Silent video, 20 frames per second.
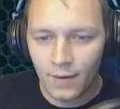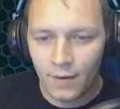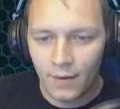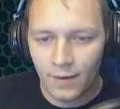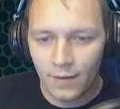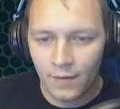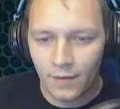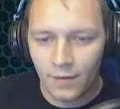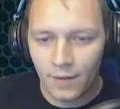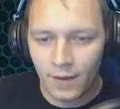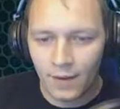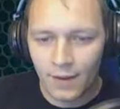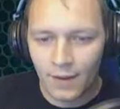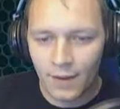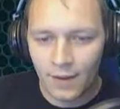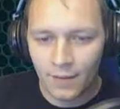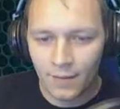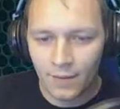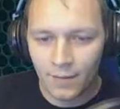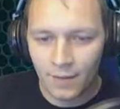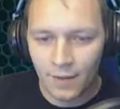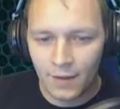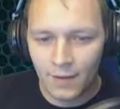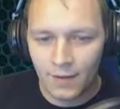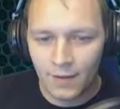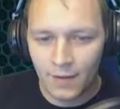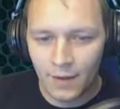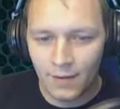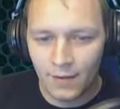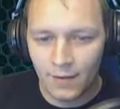I don't think I'll have to make a
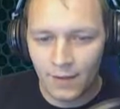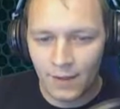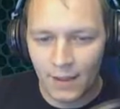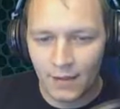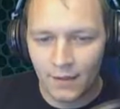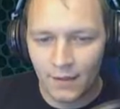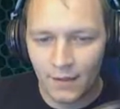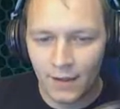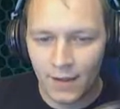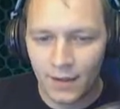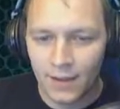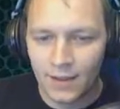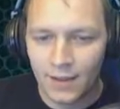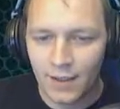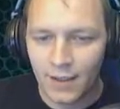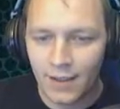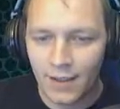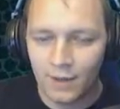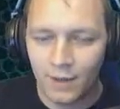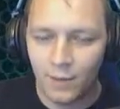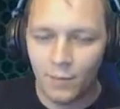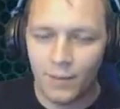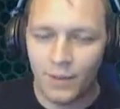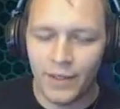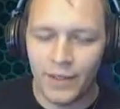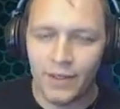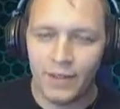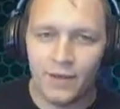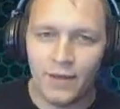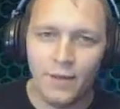series out of it, because I did
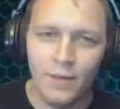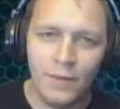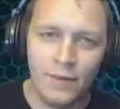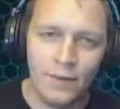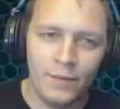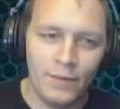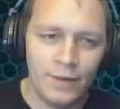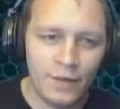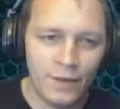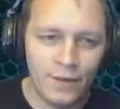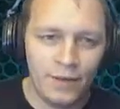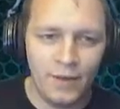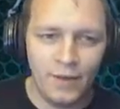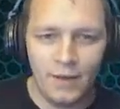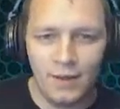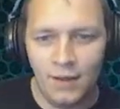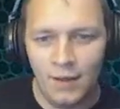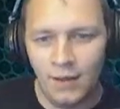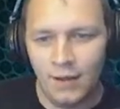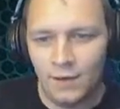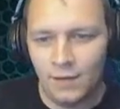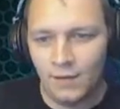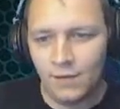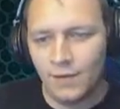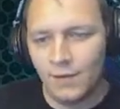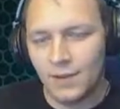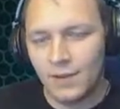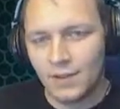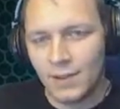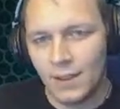complete it when it was on the
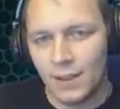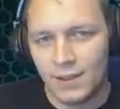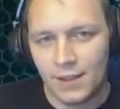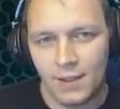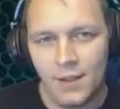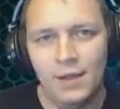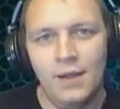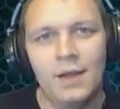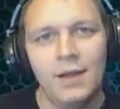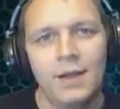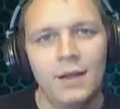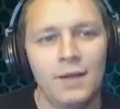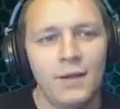360,